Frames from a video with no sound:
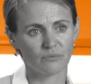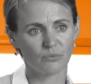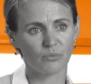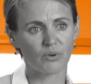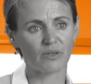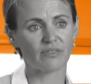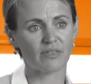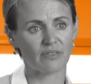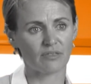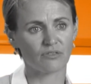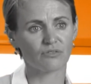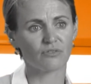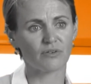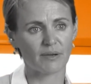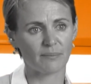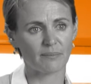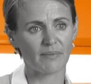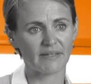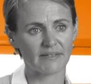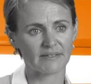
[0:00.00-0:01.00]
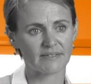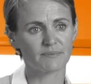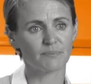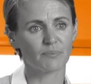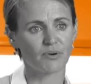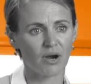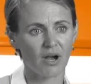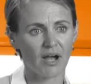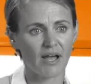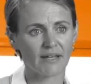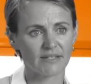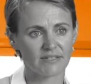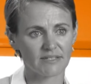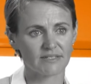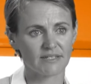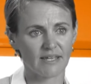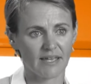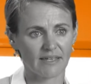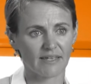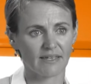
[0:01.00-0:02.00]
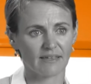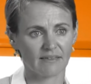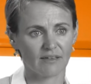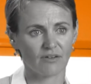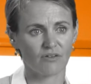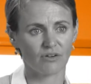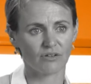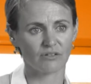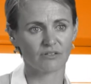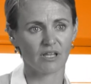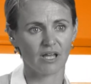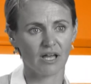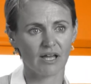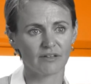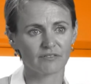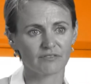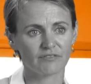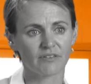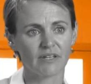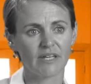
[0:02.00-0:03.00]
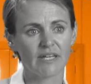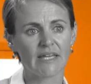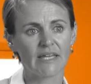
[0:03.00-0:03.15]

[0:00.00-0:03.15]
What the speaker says: within 3 months prior to taking their own life.